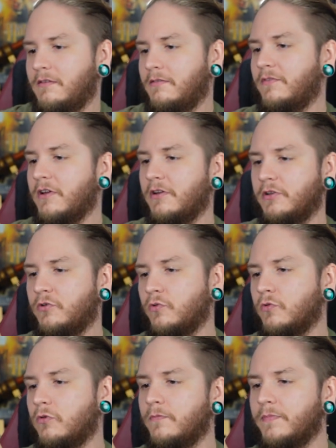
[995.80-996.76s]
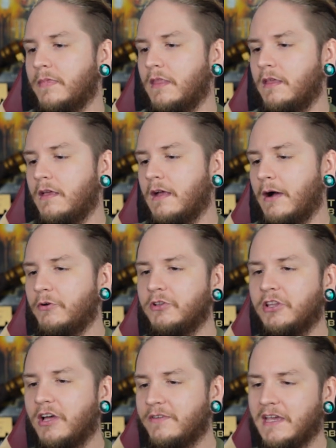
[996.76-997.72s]
Very cool. I would
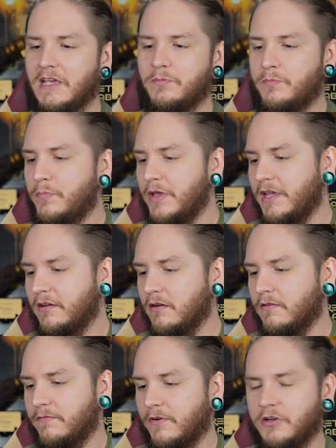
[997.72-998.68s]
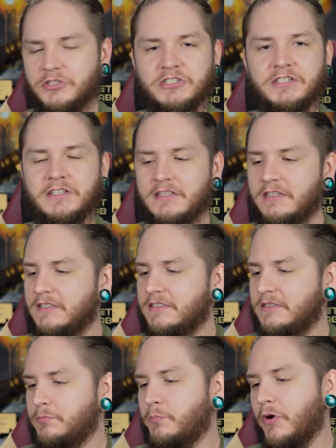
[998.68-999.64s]
love a bigger version of
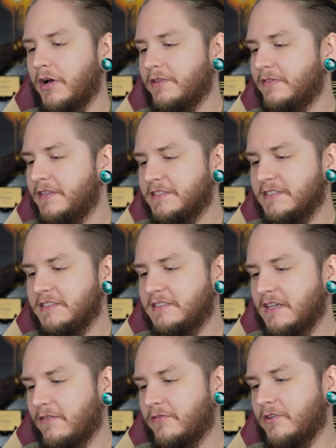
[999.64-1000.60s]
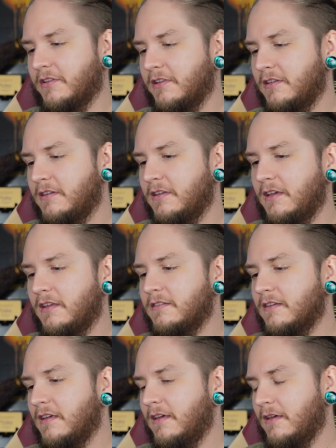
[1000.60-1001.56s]
this, but this is definitely neat,
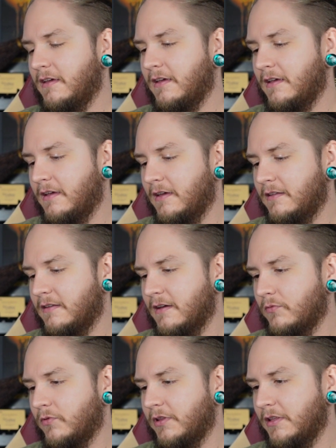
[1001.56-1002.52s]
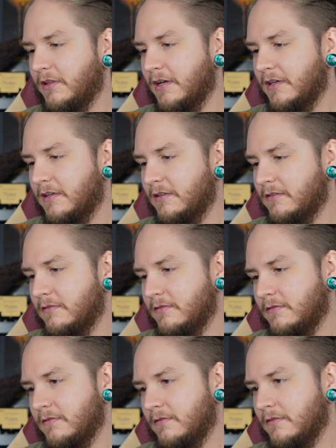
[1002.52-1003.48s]
and I really like it.
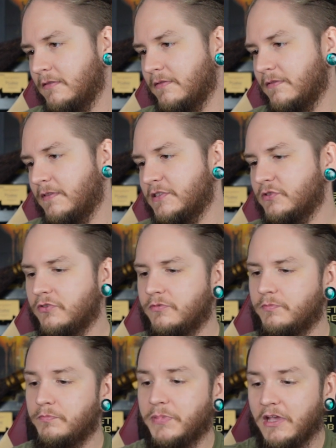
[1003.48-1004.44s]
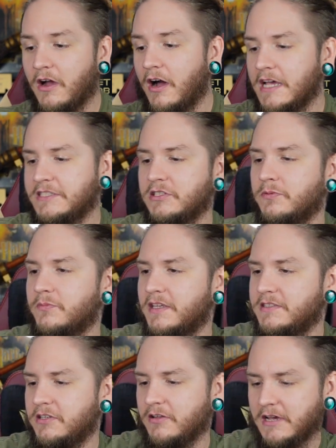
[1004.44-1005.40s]
This will be awesome
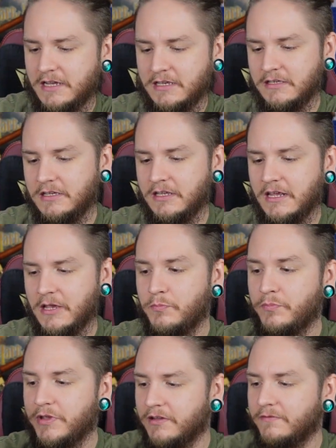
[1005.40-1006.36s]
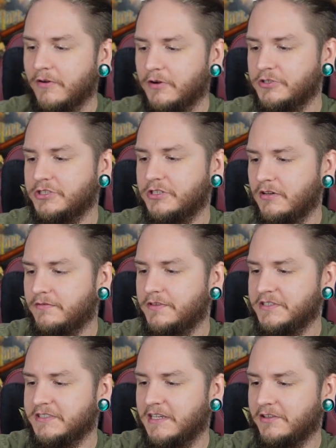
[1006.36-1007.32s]
until I can get a big version of
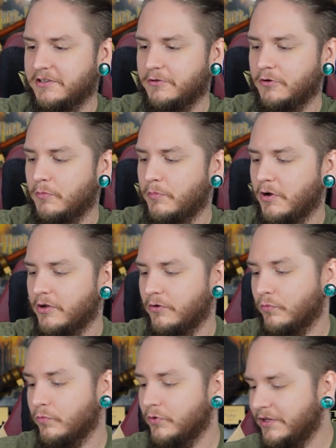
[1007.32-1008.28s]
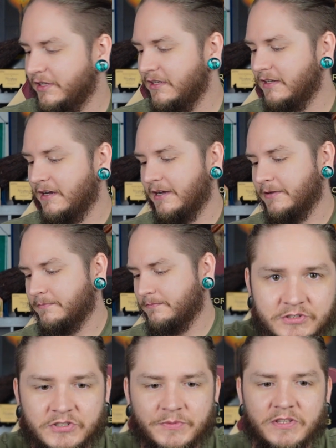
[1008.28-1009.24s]
the Skelly Grow bottle. Really neat item.
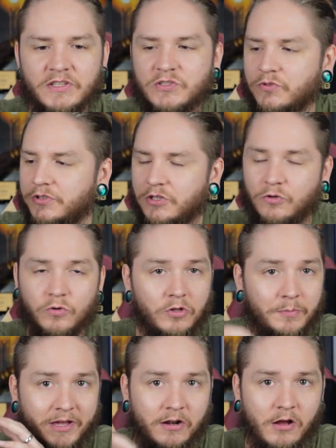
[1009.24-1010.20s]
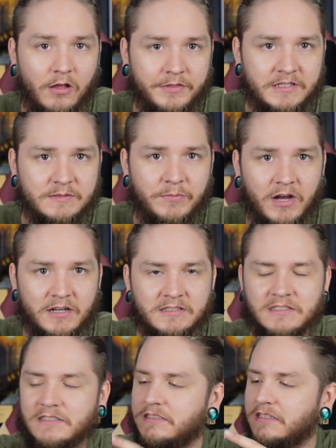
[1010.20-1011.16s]
So something that's really cool about all these
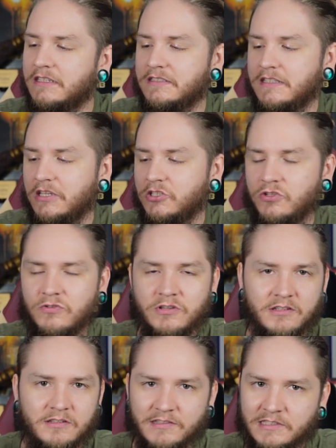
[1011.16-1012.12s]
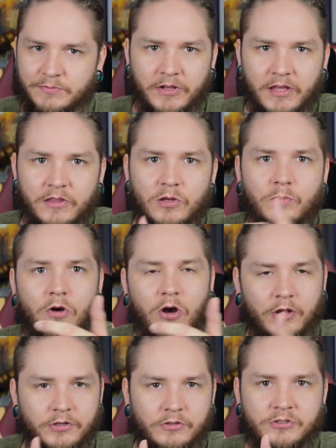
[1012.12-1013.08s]
boxes is that you can display them
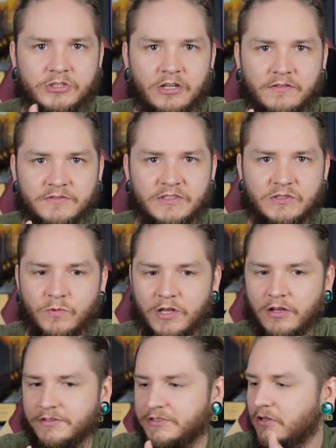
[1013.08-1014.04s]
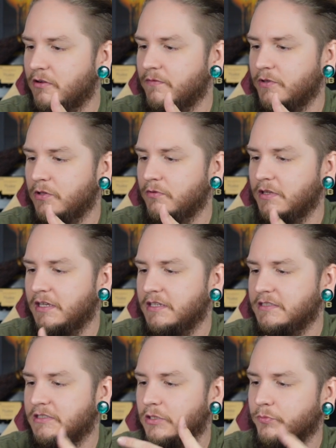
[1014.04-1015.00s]
on your shelves as well. So if you
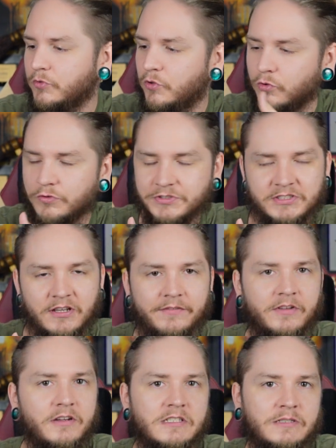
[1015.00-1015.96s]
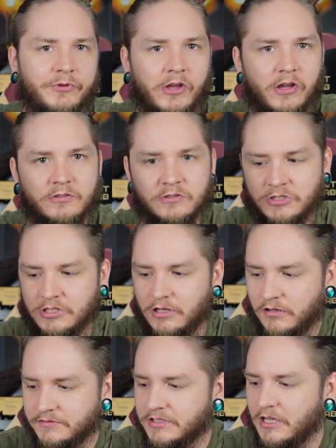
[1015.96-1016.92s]
need some cool stuff to display on your
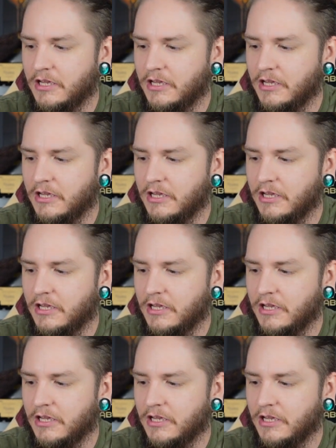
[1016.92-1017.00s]
shelves,